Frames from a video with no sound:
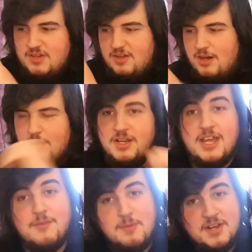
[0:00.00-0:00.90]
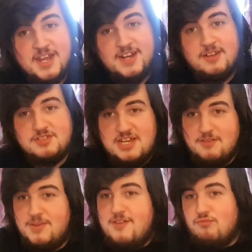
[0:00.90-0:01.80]
I'm going to give them an 8 out of 10.
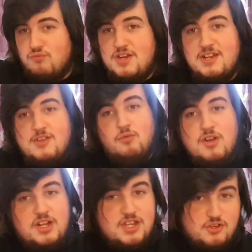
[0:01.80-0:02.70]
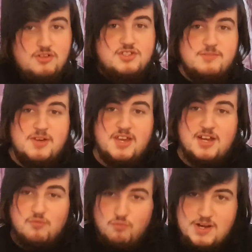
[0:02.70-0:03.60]
They're really, really good to me. I
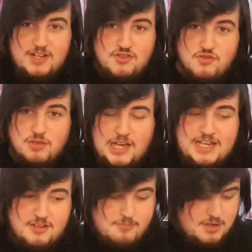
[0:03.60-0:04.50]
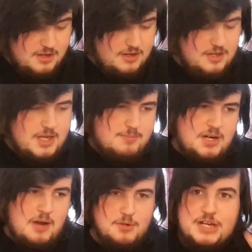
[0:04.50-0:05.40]
really do like them. But
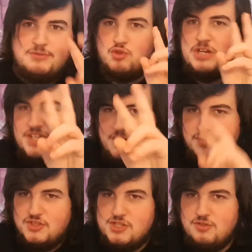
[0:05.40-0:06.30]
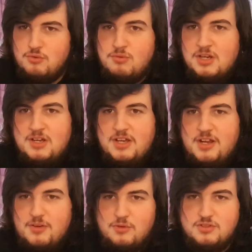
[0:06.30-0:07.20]
I'm going to have to try the other two
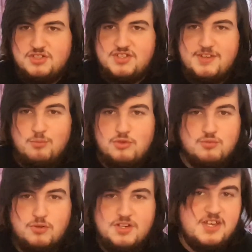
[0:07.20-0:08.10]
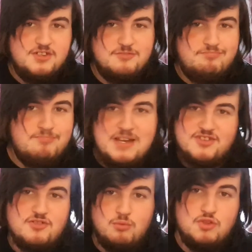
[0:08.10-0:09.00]
in order to see which one is best
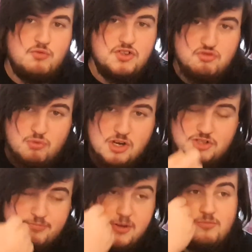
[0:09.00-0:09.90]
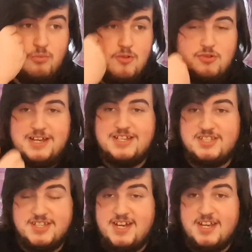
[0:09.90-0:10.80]
and which one is worse. But we'll get to
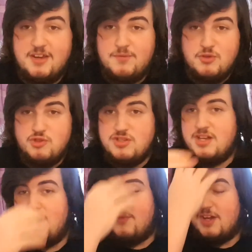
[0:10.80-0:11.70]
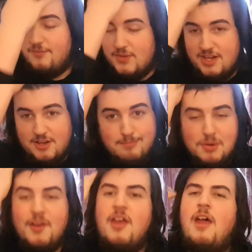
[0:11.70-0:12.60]
that in a future date if I can find them.
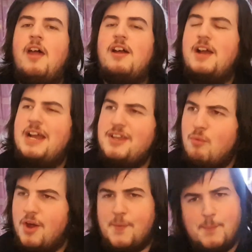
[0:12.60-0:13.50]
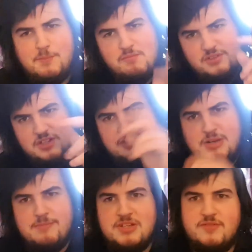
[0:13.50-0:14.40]
But anyway, this has been
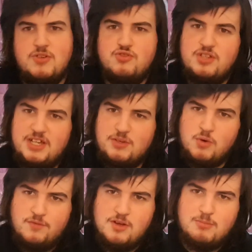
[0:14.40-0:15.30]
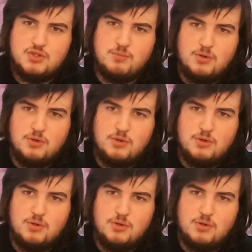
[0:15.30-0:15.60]
Abyss Fusion. Thank you all very much for